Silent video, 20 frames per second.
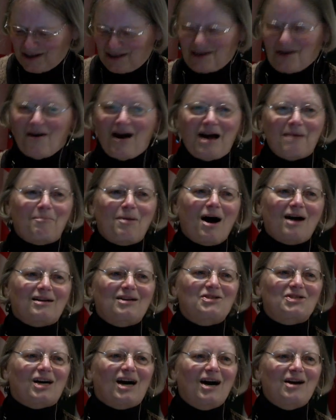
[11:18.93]
So I
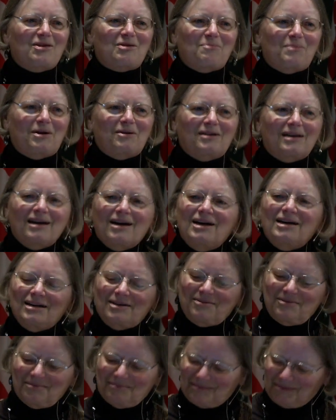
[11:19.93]
apologize, but
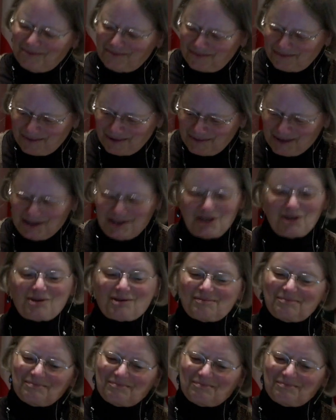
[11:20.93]
you just